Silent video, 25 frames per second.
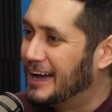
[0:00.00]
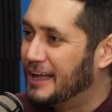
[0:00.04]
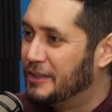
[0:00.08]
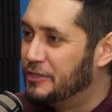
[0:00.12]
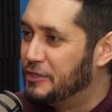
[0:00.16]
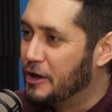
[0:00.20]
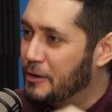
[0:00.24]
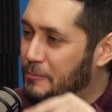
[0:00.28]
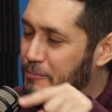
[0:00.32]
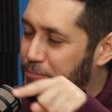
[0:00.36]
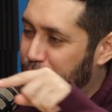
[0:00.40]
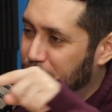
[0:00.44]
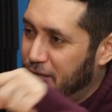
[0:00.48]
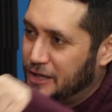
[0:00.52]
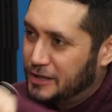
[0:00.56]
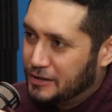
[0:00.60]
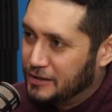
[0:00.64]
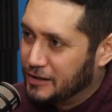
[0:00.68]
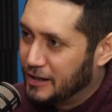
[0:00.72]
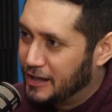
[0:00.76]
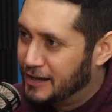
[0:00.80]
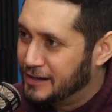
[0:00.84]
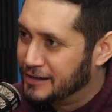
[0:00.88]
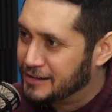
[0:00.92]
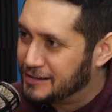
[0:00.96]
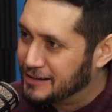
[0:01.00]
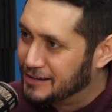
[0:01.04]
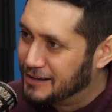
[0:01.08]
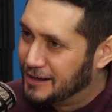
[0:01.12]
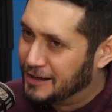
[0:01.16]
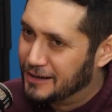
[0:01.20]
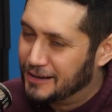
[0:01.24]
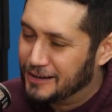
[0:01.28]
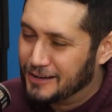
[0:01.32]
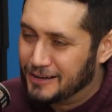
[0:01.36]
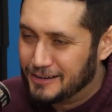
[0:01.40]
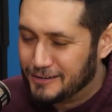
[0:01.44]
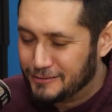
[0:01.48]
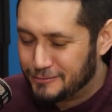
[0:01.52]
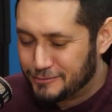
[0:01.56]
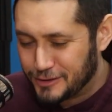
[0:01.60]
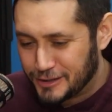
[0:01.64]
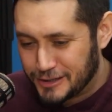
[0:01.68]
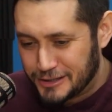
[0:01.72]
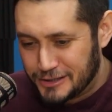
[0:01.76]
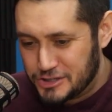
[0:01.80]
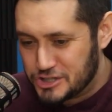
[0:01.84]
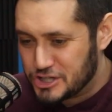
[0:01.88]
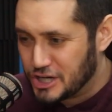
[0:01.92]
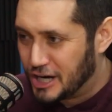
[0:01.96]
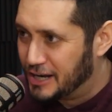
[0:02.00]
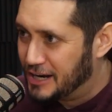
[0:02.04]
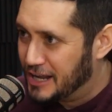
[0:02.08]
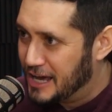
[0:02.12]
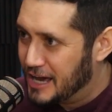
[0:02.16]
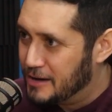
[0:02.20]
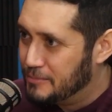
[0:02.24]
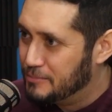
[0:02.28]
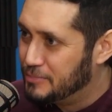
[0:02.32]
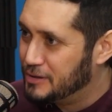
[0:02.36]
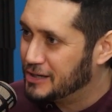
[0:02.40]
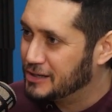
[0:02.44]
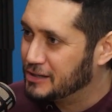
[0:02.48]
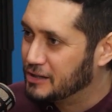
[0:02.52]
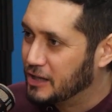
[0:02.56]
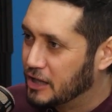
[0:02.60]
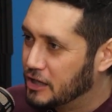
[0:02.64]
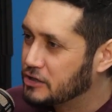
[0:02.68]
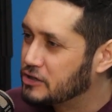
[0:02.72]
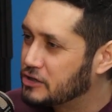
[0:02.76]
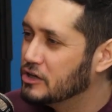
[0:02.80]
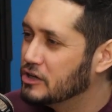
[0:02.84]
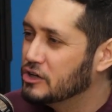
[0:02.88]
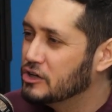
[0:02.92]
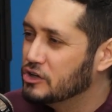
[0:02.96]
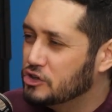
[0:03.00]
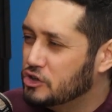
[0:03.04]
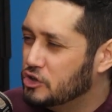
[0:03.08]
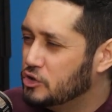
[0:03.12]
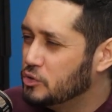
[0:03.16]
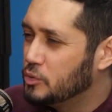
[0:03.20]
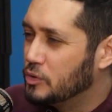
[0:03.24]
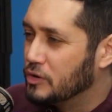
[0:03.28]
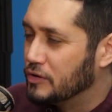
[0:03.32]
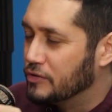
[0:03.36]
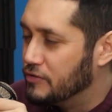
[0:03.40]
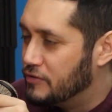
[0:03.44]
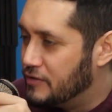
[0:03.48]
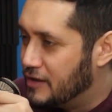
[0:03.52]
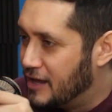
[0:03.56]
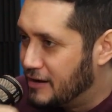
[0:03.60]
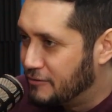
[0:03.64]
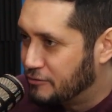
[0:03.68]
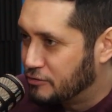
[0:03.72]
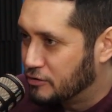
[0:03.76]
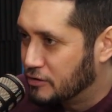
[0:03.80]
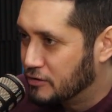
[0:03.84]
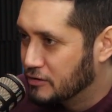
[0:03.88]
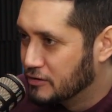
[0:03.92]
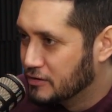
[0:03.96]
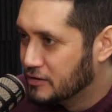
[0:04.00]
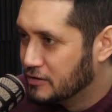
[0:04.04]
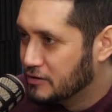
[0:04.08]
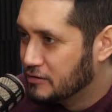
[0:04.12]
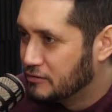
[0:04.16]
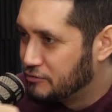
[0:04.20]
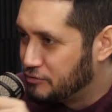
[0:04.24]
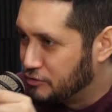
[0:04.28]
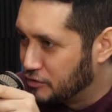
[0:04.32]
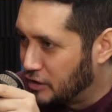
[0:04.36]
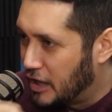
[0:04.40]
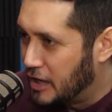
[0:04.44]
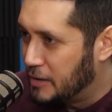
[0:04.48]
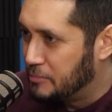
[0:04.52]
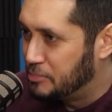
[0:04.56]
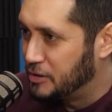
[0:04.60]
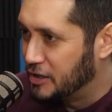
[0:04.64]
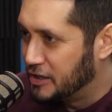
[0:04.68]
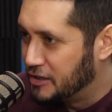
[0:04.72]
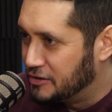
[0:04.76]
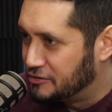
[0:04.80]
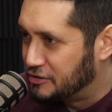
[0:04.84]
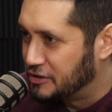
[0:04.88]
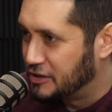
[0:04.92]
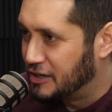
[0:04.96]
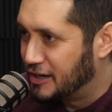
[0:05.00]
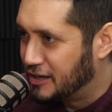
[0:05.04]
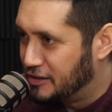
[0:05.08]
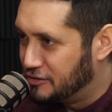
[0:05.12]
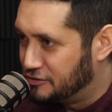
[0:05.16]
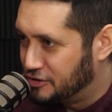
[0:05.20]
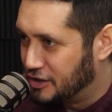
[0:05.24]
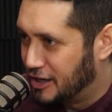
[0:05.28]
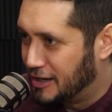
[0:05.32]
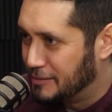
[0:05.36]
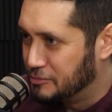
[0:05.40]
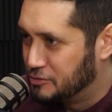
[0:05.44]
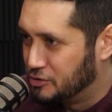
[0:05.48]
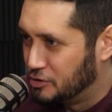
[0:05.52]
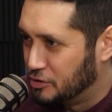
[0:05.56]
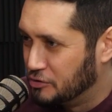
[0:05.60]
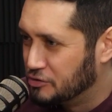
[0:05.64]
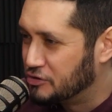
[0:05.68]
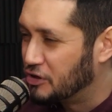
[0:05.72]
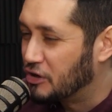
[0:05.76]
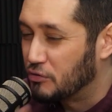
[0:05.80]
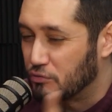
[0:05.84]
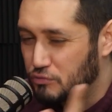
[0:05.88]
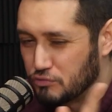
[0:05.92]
And then being like fucking John Hamm being like, you will never fly planes again, Tom Cruise.